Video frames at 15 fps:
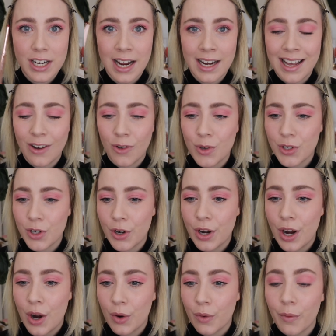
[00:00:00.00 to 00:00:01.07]
and I also
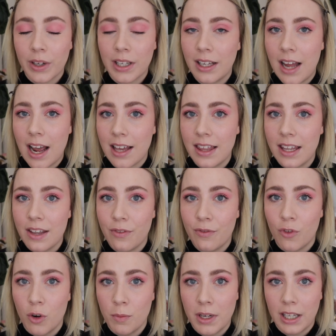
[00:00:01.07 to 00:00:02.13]
really like the
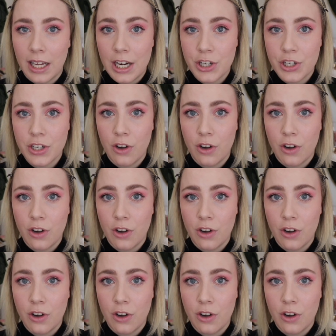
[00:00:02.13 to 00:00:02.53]
formulation